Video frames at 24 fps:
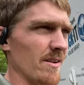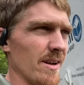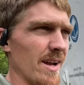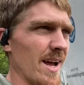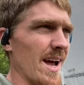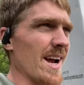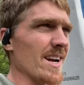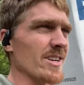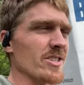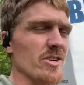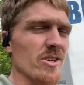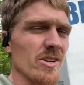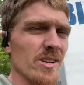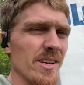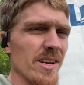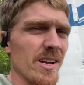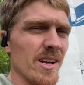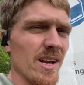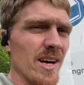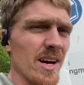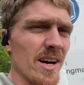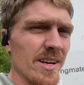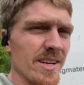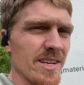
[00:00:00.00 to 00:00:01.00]
actually a
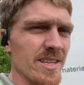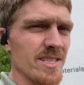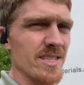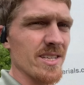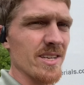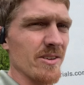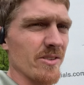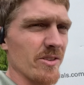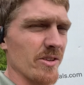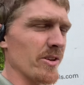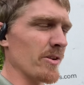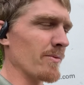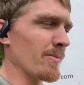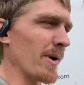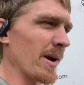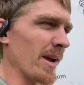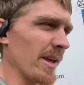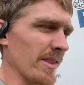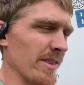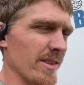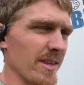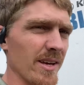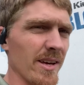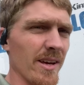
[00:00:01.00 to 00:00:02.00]
lot easier than you
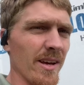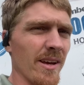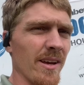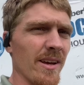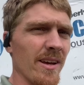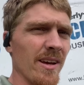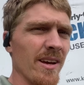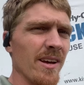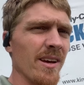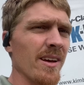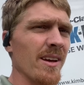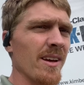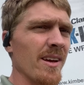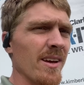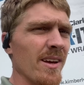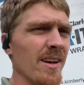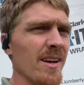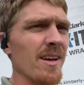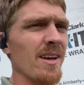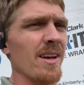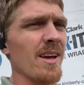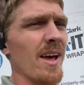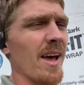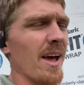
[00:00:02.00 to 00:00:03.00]
might think
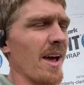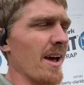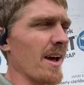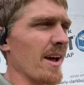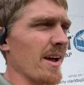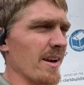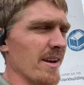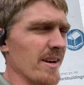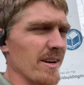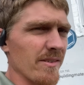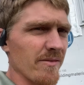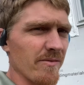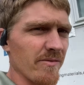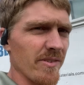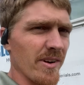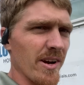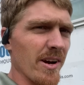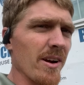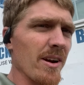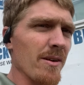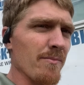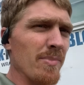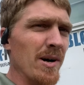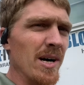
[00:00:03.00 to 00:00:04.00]
and
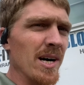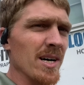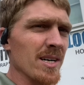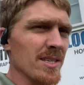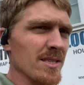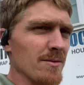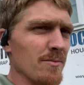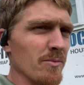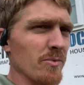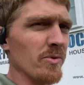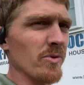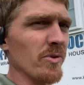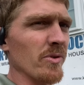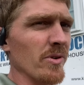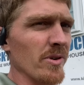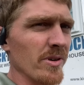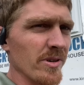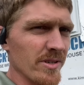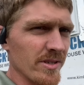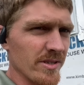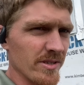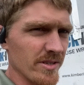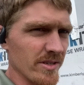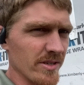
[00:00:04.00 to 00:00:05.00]
very possible
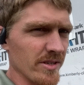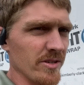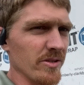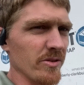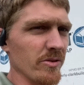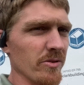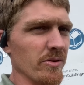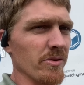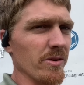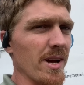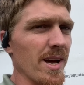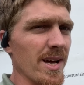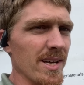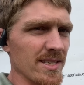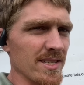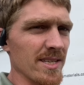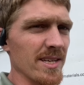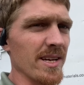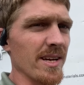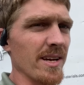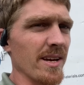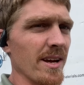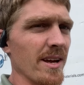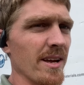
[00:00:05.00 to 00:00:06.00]
to do as
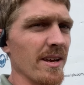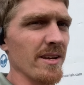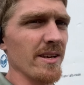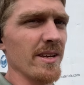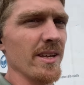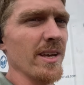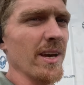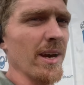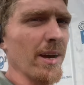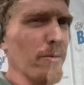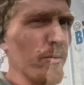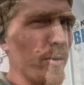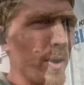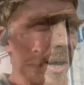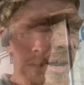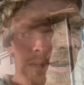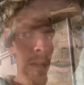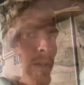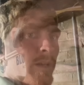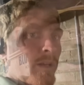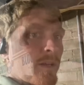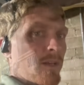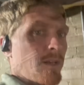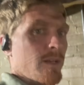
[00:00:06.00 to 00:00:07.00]
a
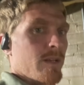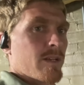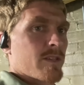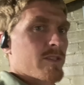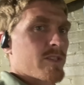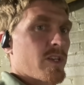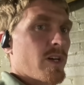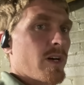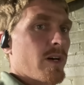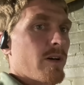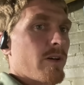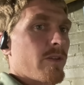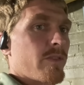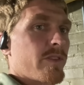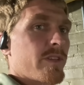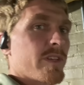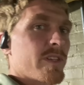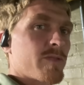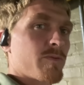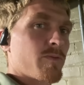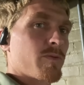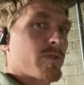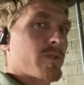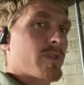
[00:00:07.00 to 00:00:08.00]
DIYer. So
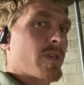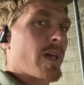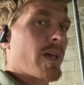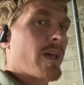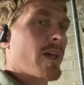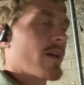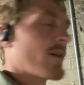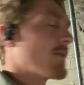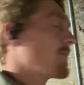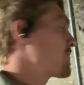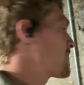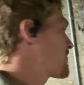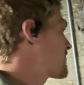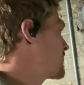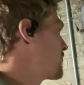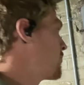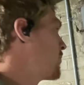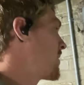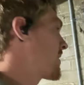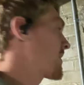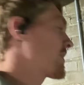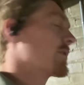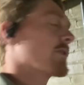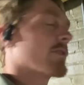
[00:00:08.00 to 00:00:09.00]
this was
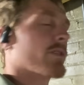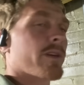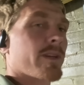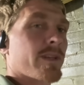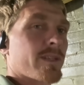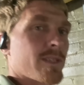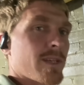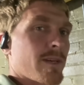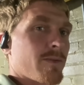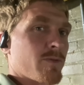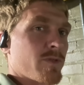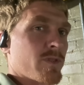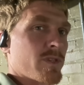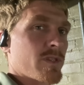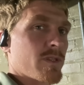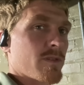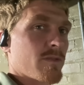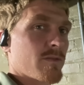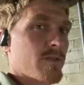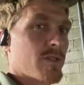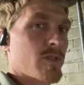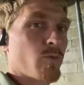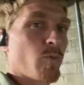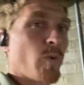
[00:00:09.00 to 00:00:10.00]
one of the things I was
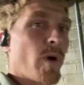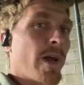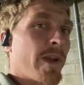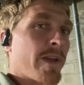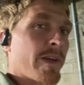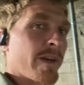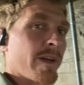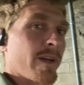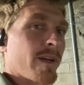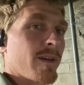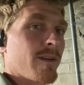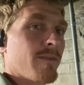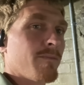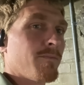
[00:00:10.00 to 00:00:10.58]
sweating